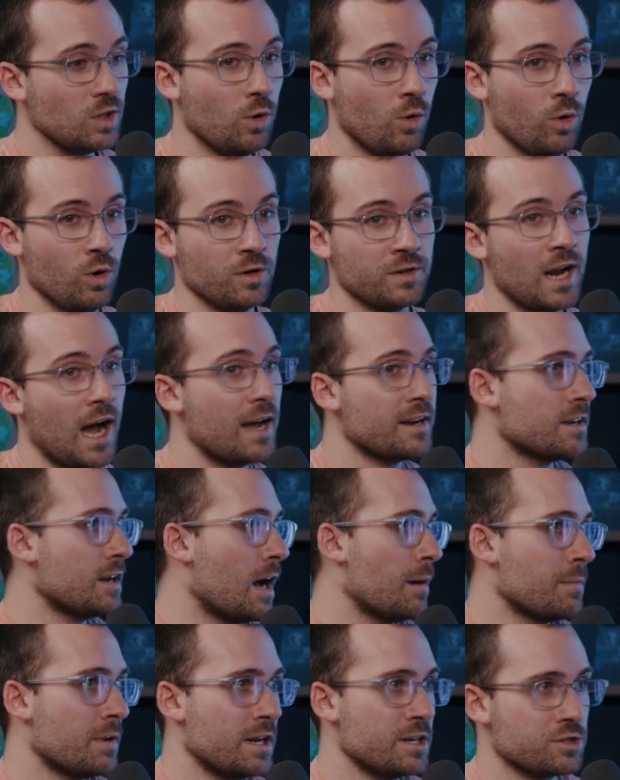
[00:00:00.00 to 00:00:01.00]
or
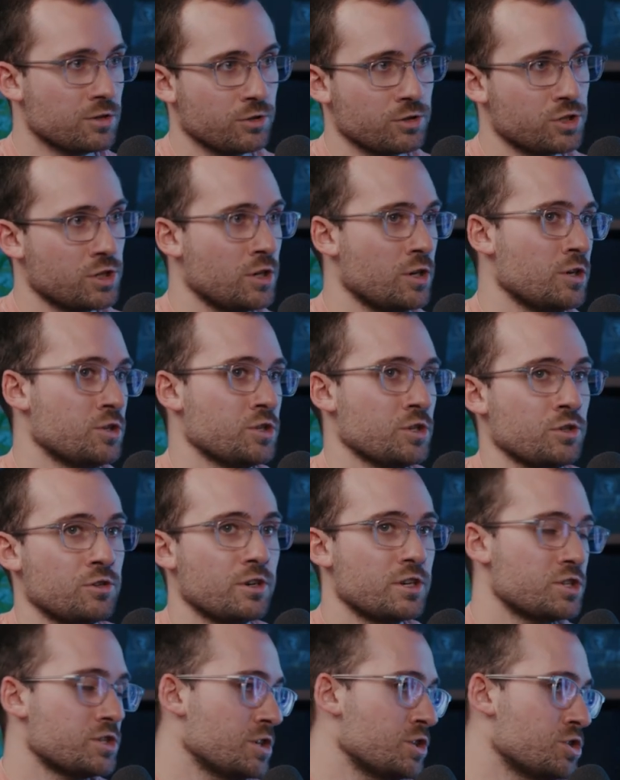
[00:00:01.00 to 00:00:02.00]
non-denominational church, or
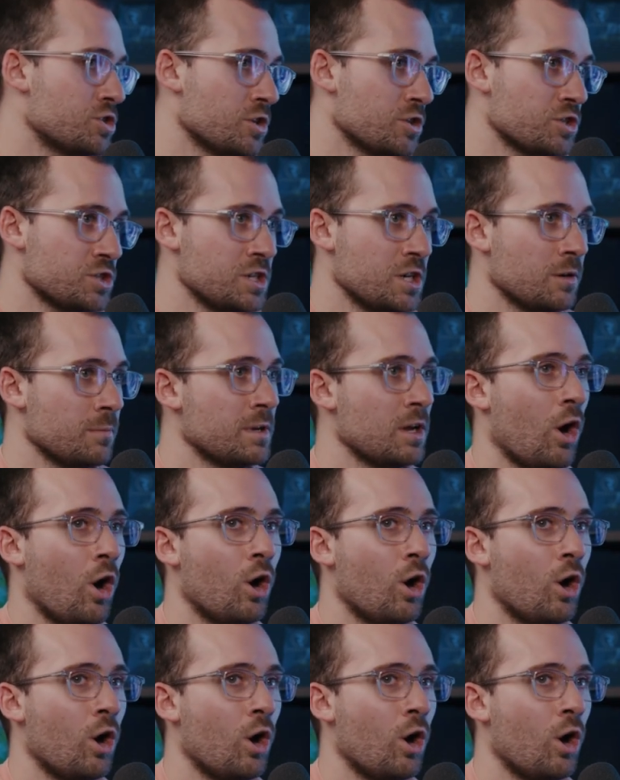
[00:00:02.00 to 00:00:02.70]
Christian church near me,